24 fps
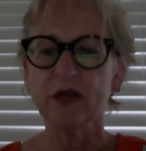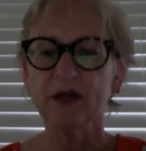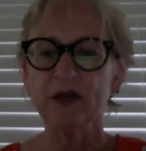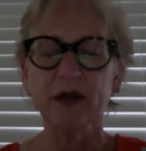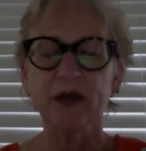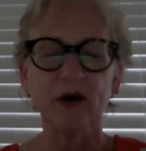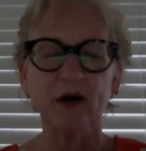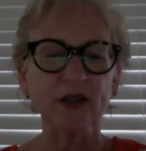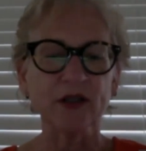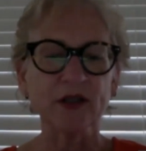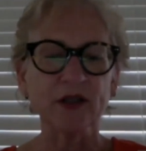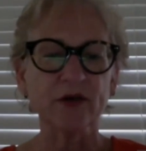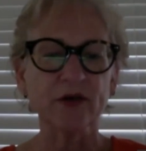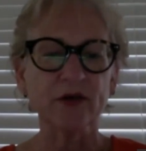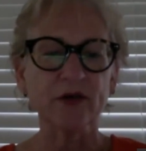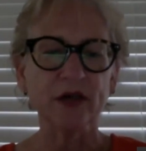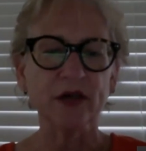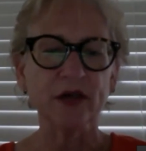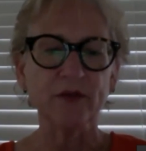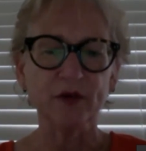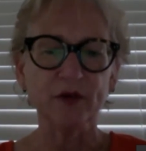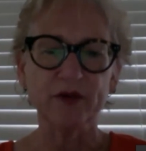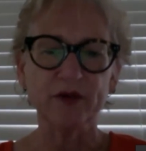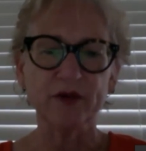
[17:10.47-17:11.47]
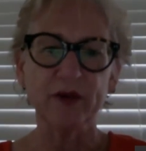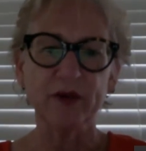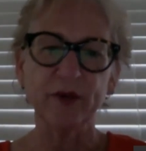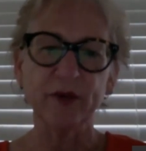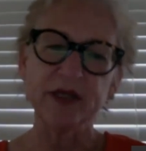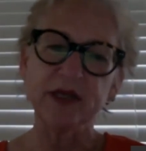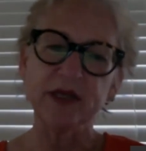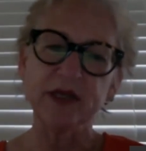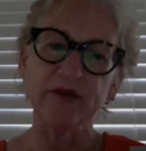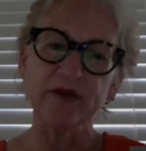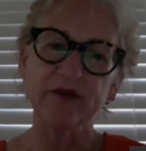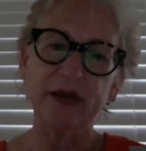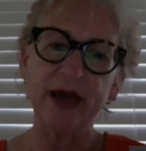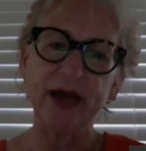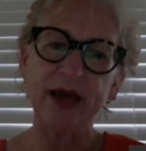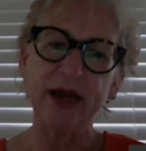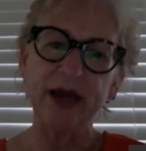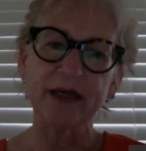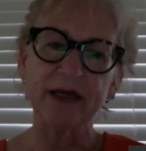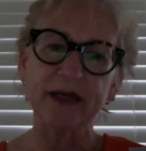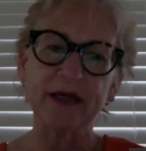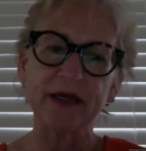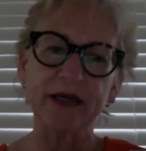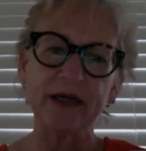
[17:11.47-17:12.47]
They also then moved up into
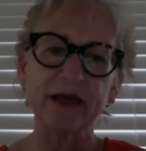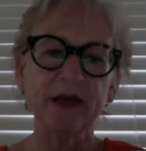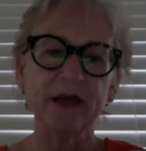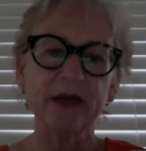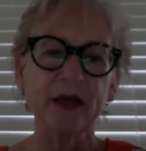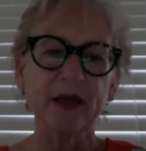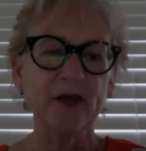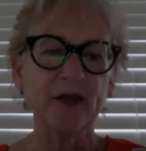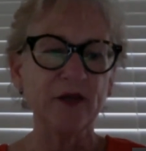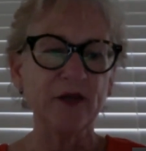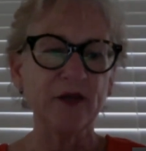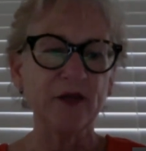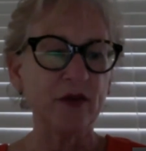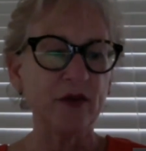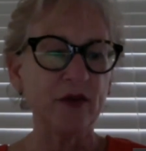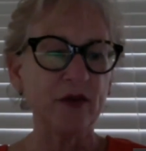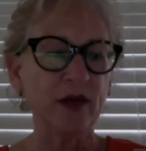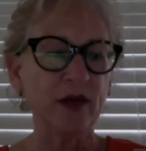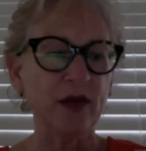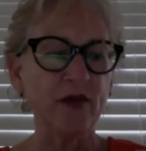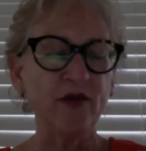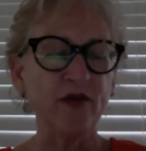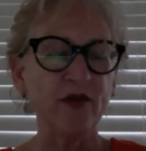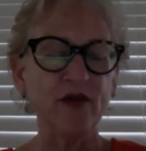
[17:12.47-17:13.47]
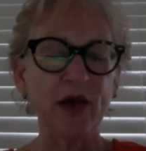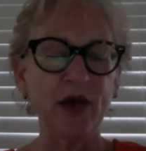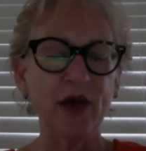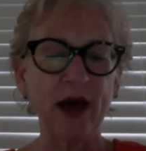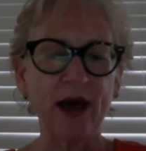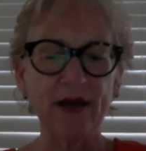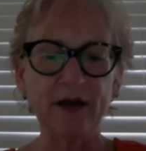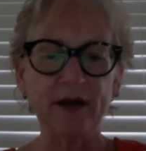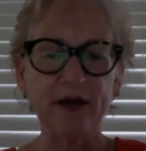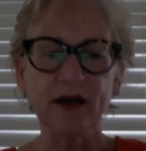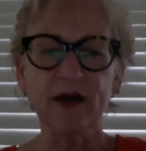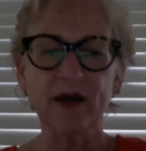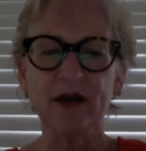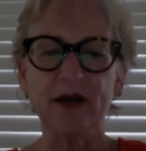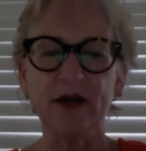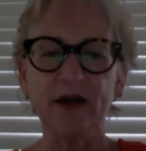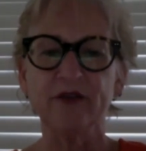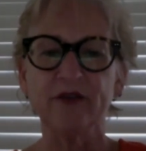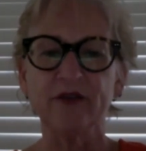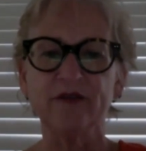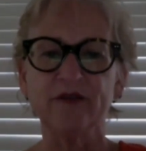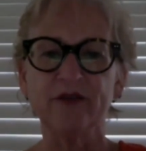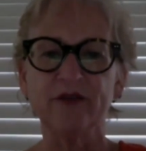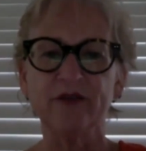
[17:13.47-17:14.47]
Havana, and that kind
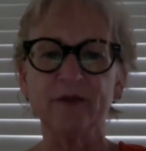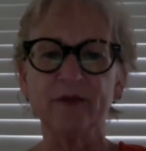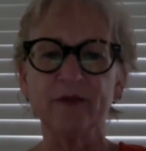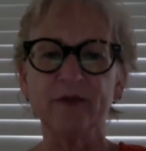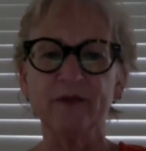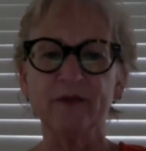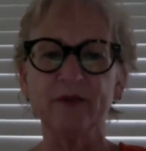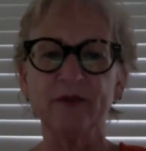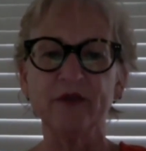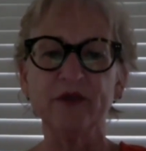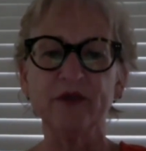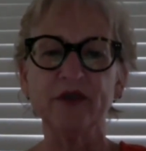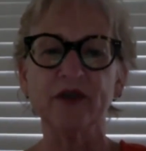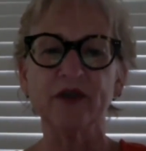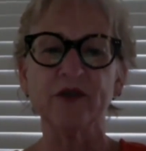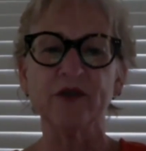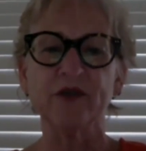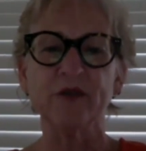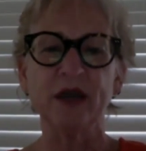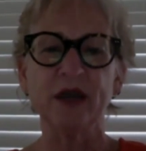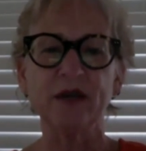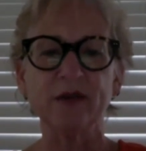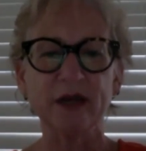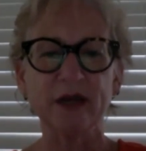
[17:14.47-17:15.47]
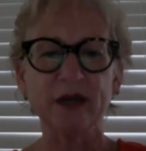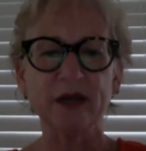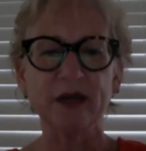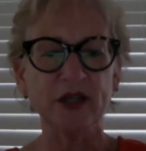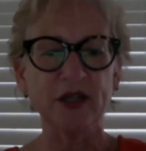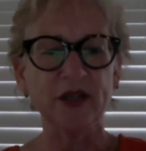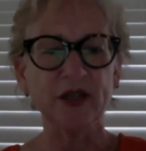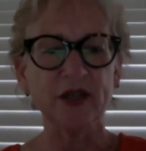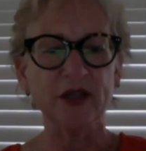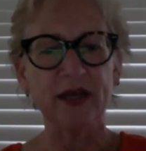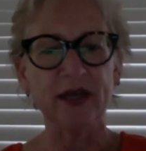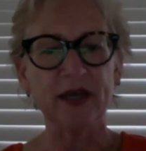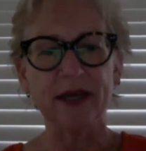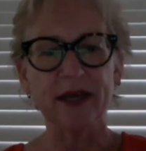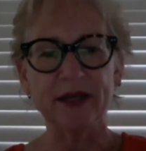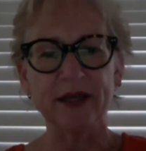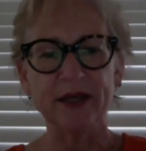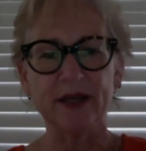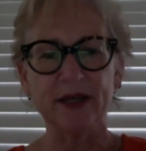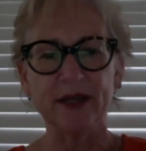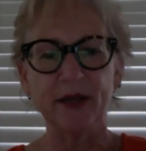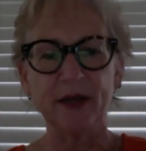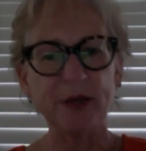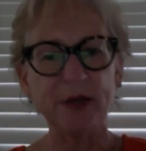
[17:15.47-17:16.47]
of musical migration then
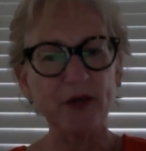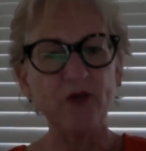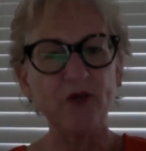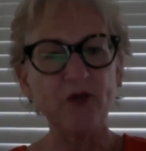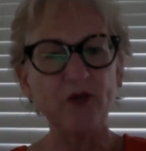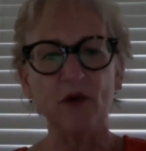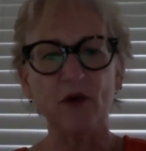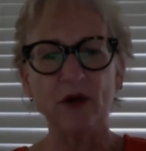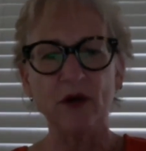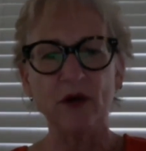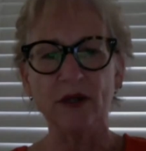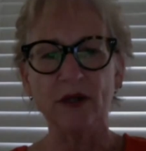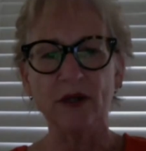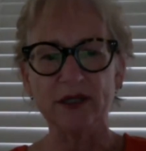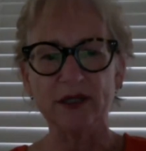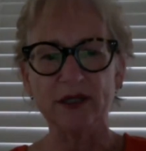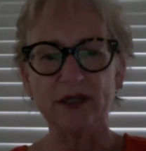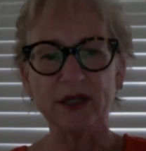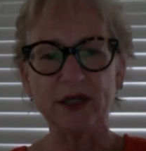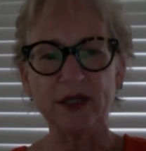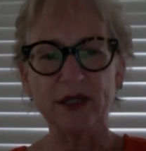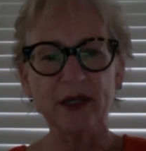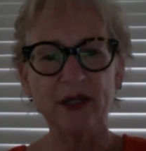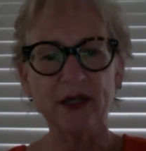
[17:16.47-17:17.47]
ended up in New Orleans.